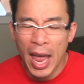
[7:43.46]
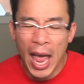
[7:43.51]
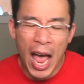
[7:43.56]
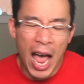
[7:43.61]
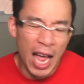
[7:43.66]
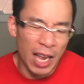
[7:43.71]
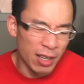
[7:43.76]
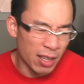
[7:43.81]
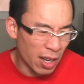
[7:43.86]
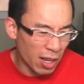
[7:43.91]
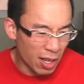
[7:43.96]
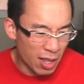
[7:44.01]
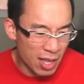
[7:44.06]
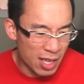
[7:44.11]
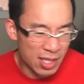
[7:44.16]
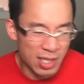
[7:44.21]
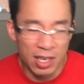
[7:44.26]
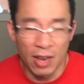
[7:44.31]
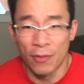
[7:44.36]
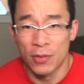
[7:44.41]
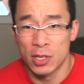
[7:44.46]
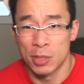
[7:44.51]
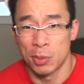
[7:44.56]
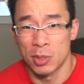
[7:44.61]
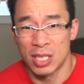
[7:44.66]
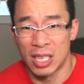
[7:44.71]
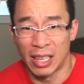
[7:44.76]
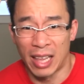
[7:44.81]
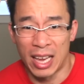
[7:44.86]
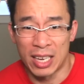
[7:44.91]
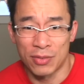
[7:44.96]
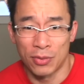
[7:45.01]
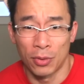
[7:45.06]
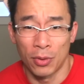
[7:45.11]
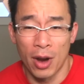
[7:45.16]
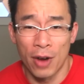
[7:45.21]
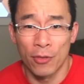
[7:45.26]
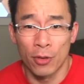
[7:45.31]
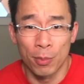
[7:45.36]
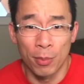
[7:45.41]
Uh, none of this stuff is supposed to last
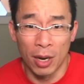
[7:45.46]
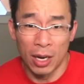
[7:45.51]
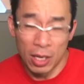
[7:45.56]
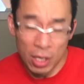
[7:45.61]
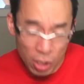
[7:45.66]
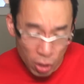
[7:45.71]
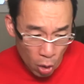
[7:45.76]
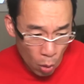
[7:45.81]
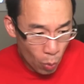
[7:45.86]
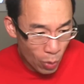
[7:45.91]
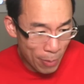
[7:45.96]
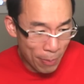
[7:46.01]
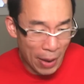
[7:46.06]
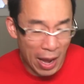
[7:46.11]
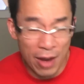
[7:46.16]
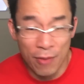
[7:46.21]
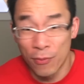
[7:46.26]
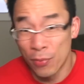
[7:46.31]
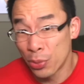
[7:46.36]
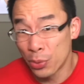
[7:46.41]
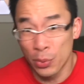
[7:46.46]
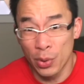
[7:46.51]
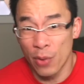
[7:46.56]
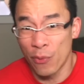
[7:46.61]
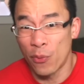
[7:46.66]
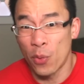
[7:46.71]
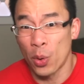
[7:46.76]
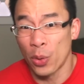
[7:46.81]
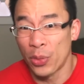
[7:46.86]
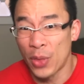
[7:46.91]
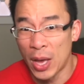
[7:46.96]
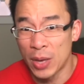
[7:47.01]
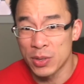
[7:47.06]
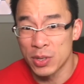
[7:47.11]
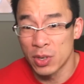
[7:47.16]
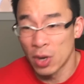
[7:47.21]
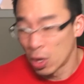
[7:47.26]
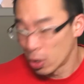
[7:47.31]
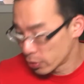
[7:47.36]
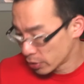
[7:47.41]
forever, but, you know, we pay three to four
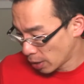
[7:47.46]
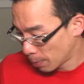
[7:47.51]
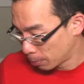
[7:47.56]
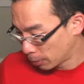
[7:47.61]
thousand dollars.